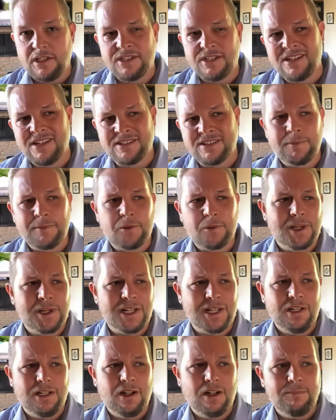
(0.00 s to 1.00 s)
It's not something we
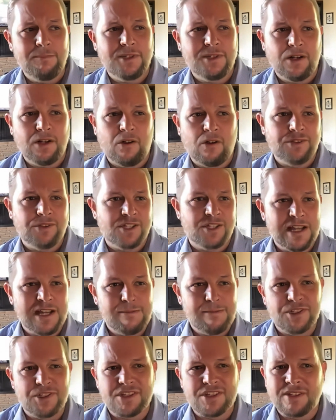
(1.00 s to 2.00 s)
can update all the
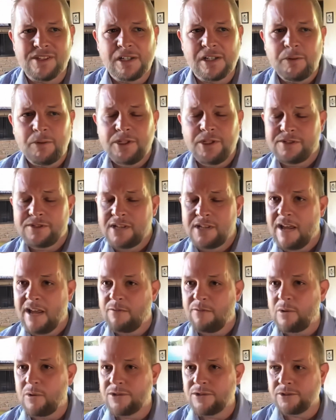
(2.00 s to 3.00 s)
time, but just like we used to
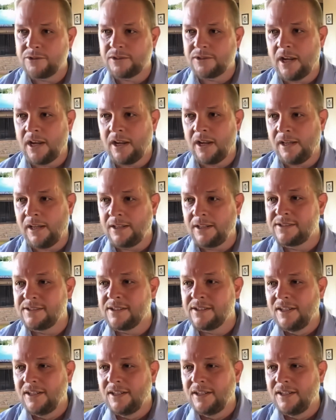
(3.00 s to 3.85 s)
have wizard guides